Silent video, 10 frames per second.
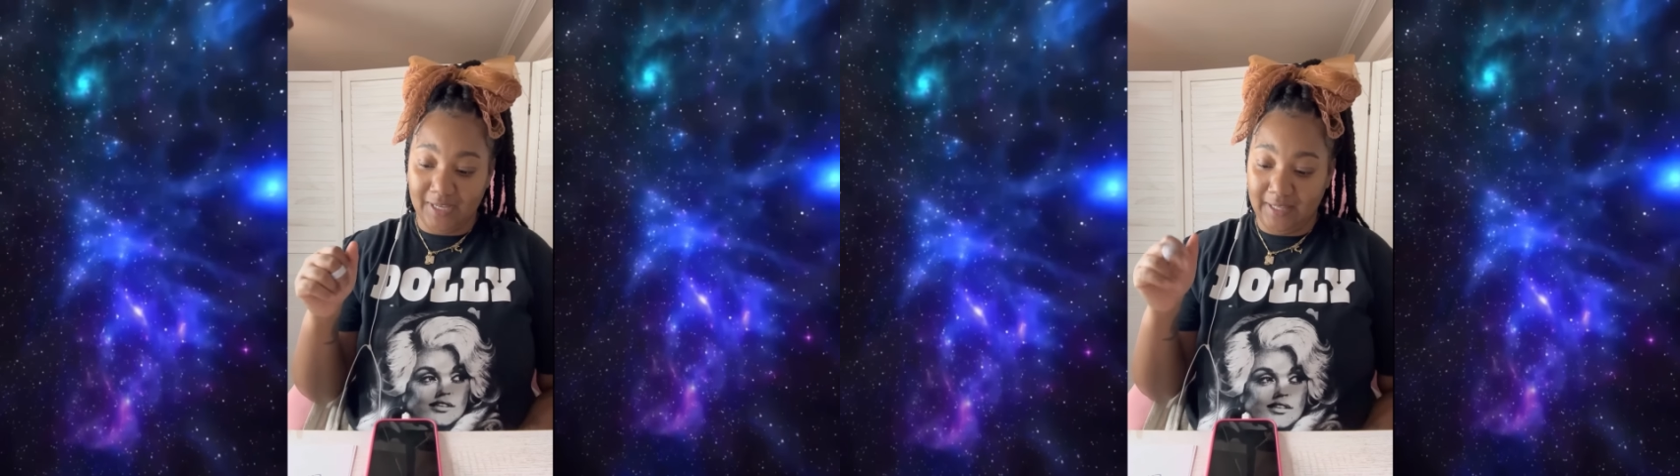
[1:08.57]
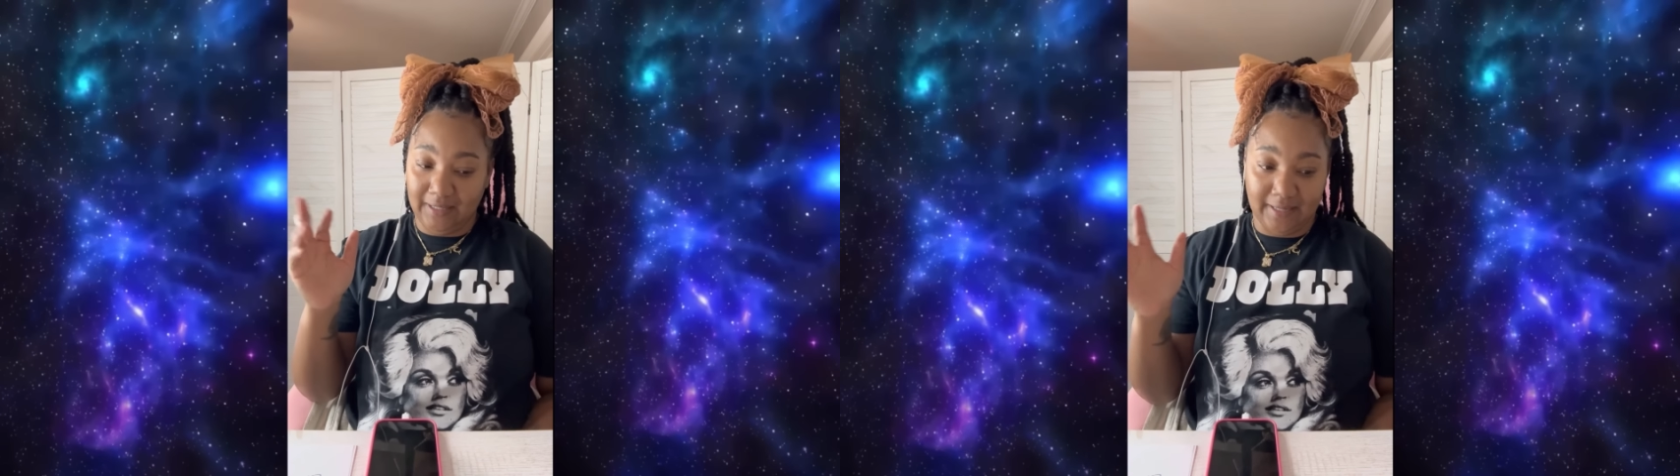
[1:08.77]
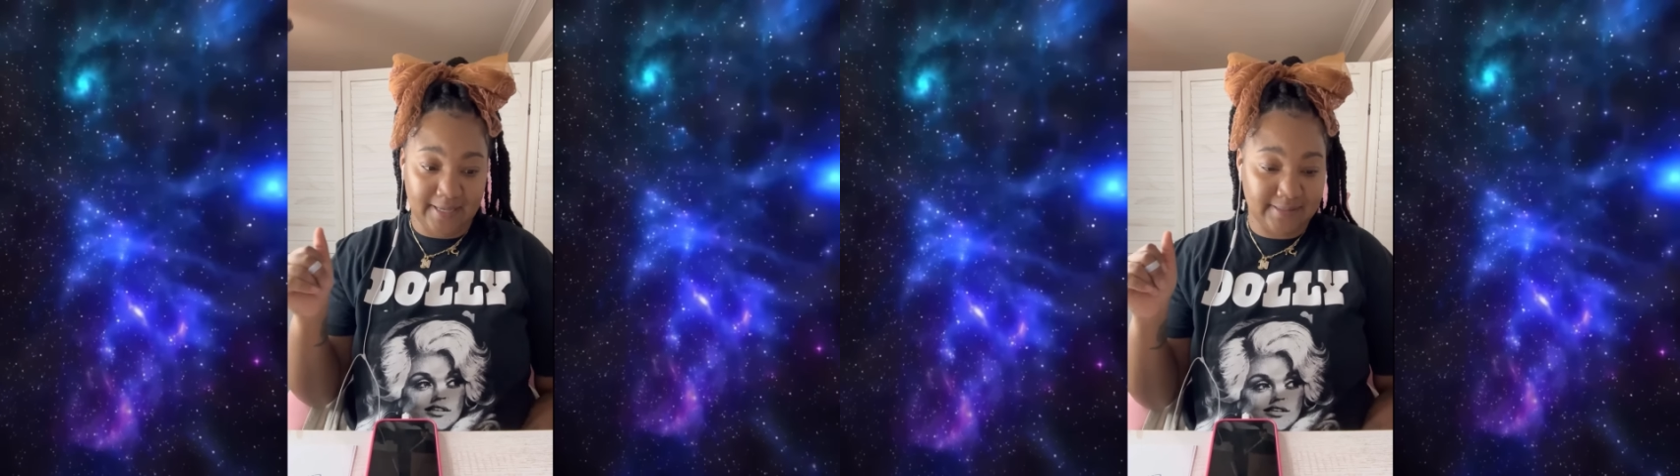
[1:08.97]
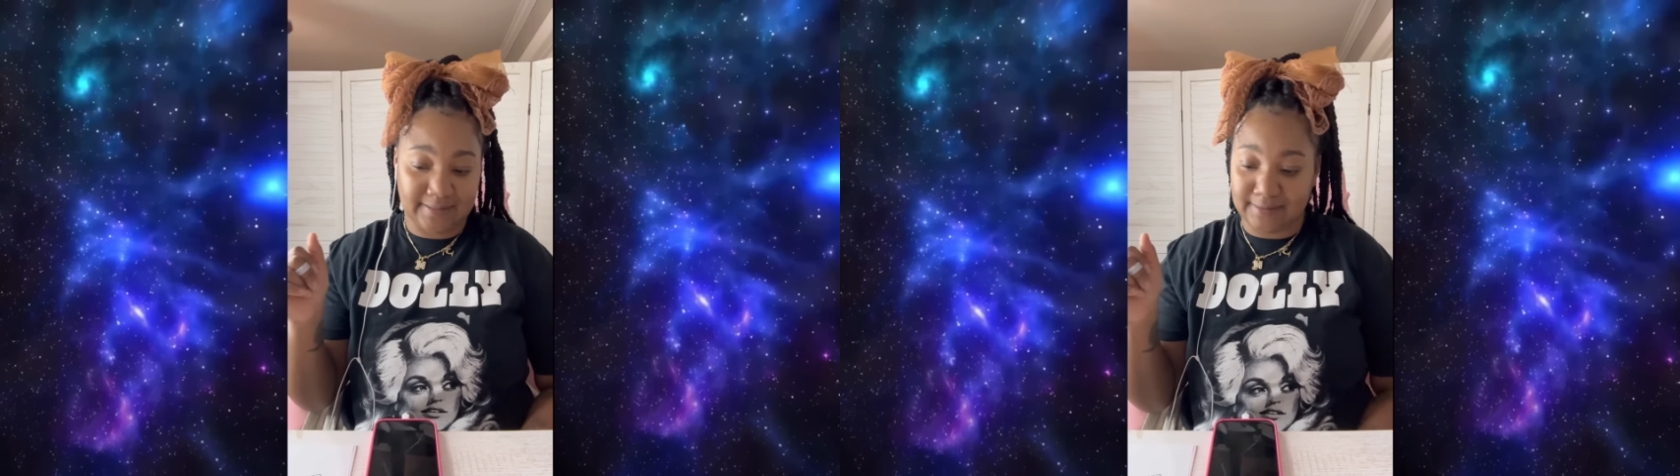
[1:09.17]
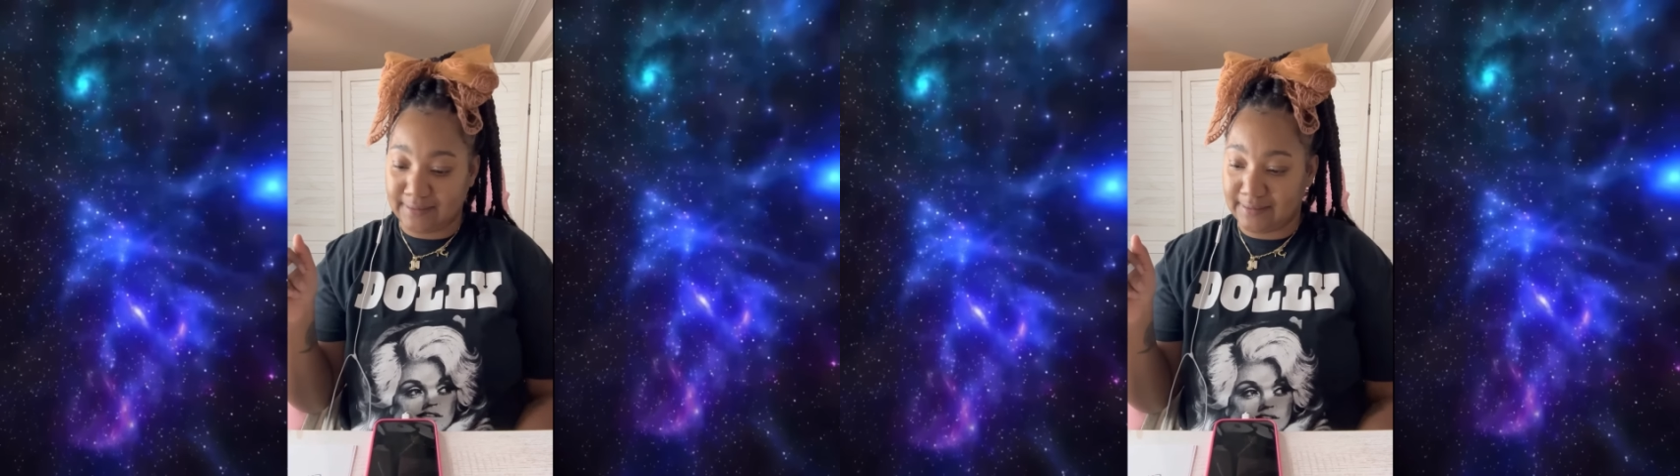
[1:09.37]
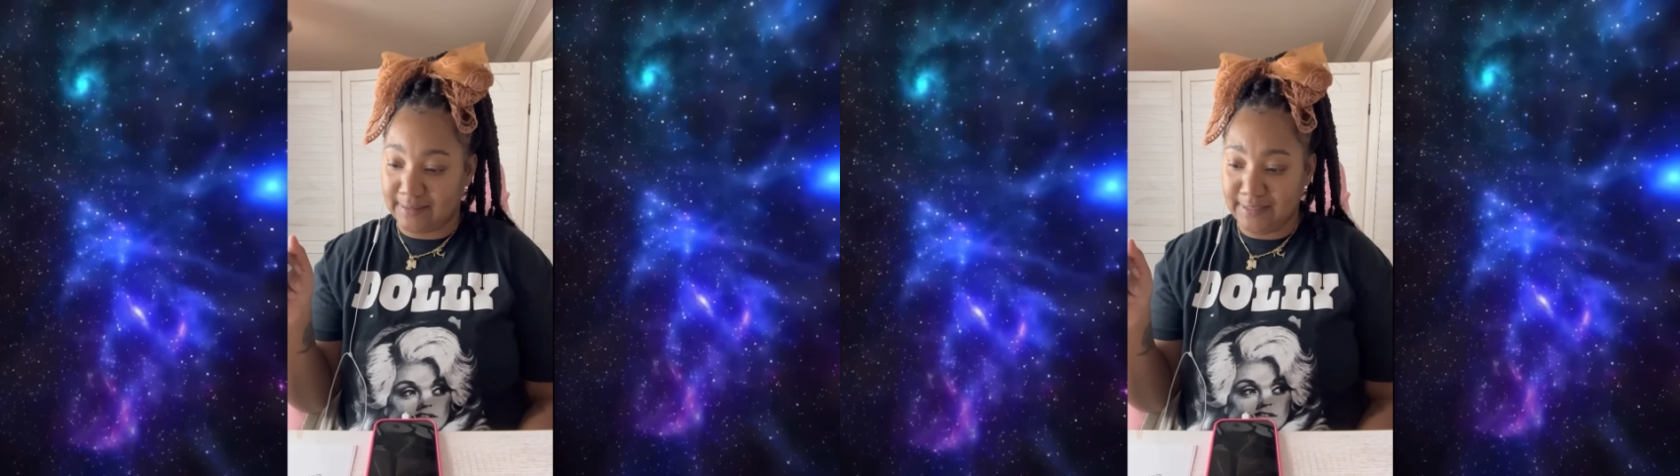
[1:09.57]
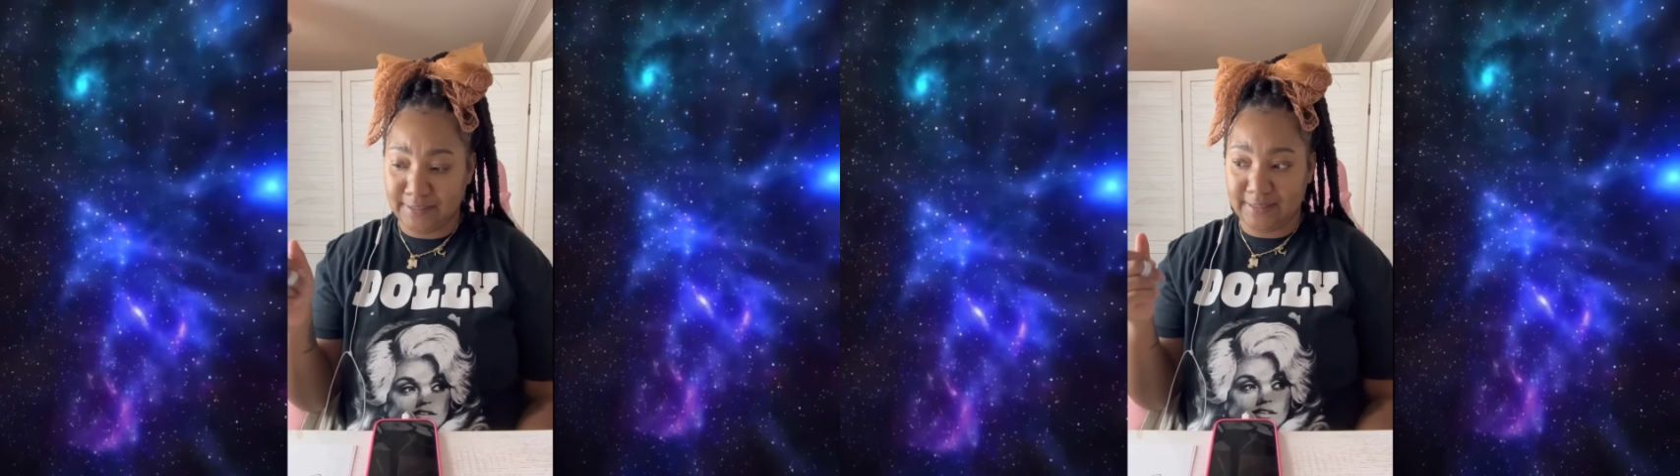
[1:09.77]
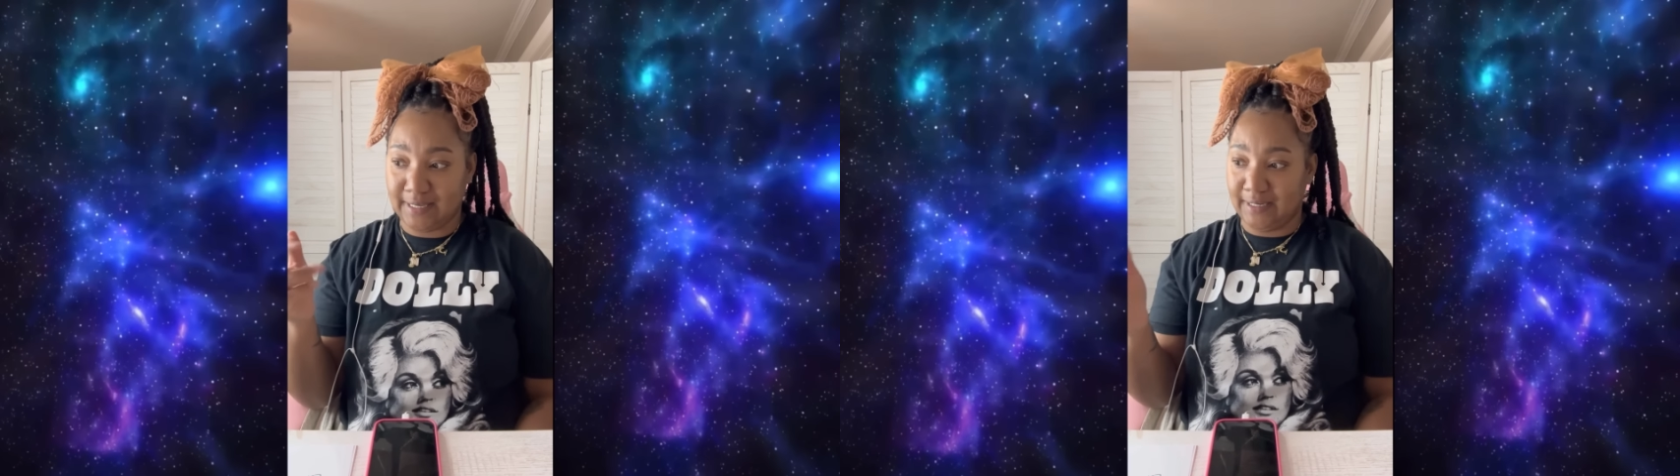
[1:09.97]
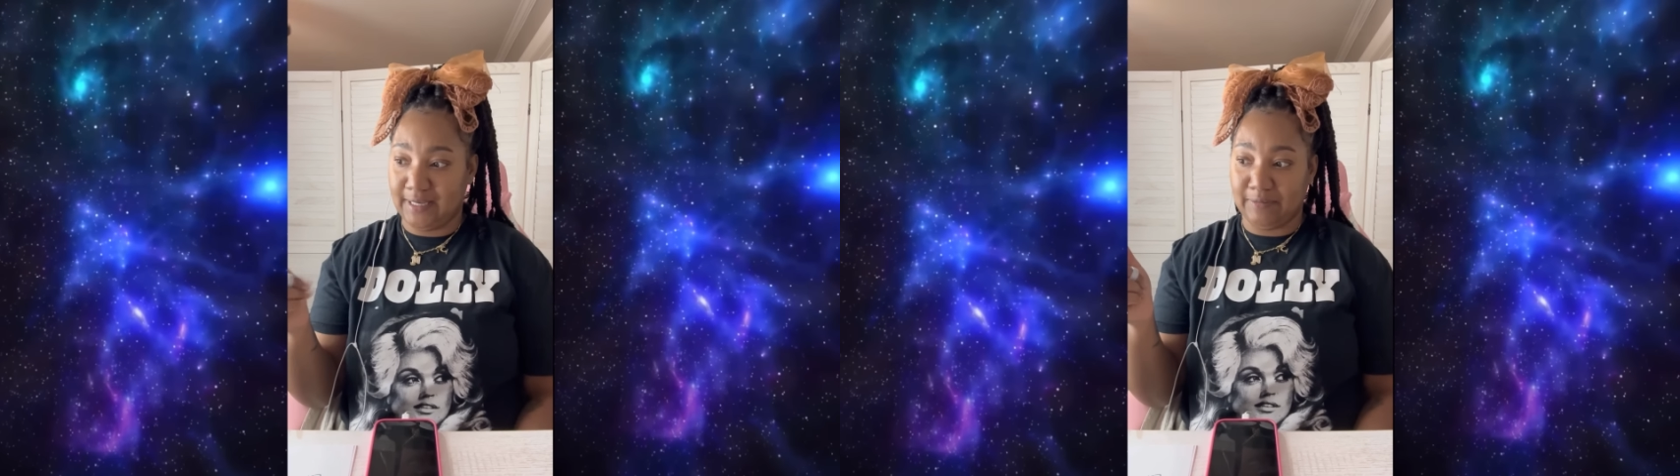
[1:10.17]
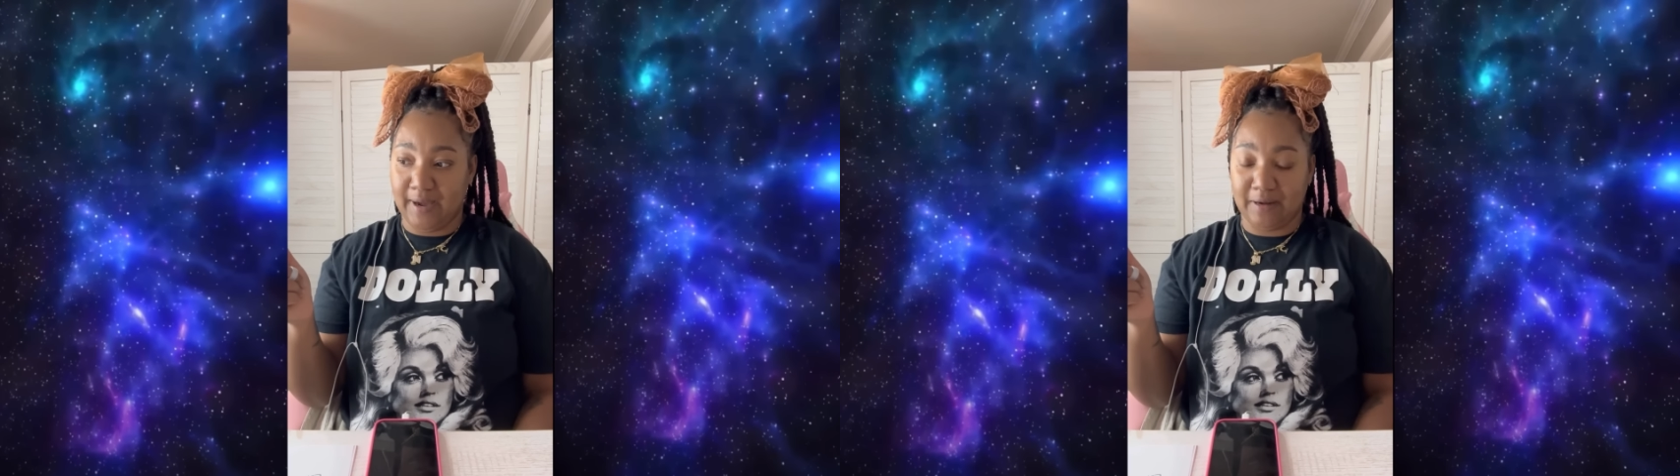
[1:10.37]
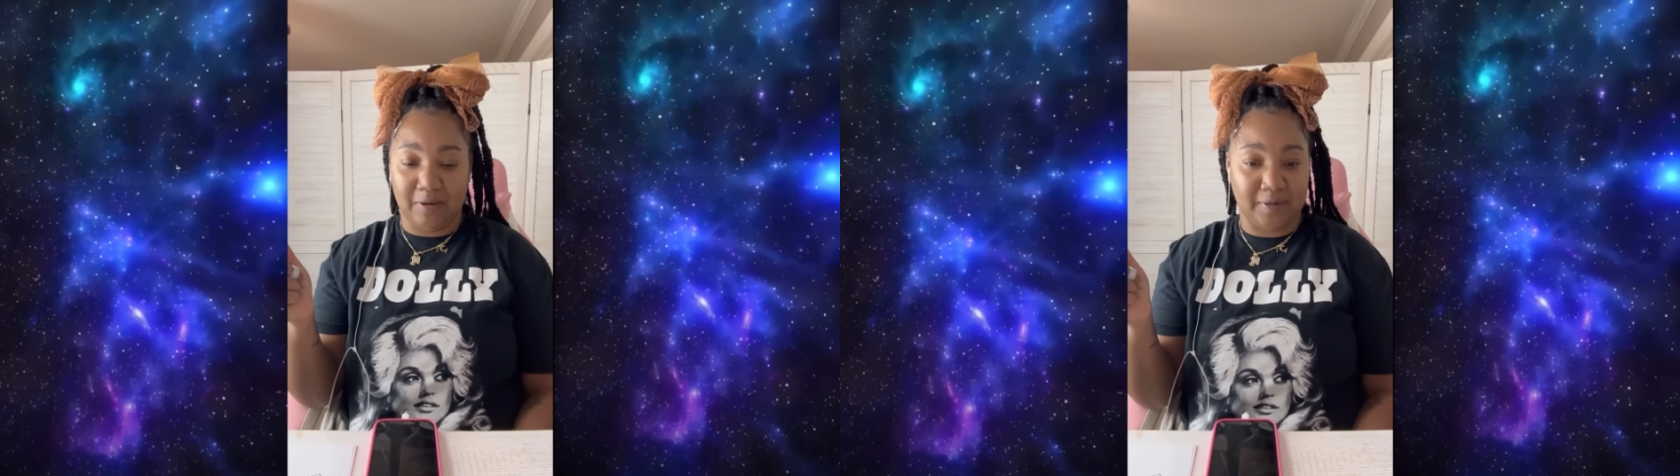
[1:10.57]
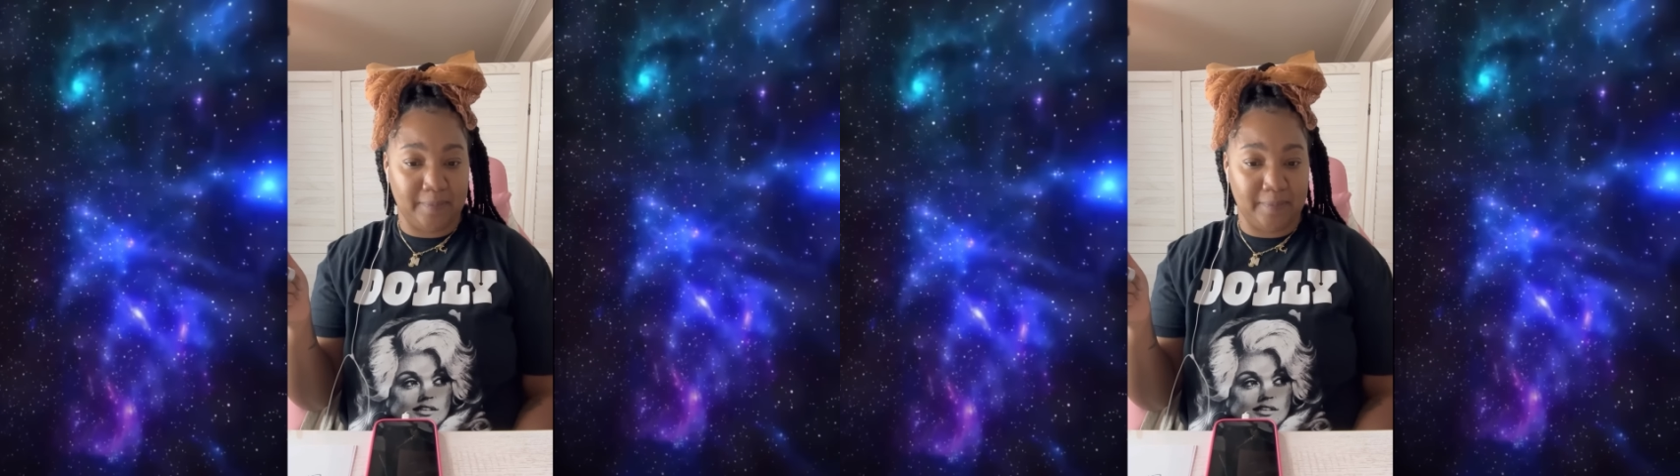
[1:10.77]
let's let's just kind of get right on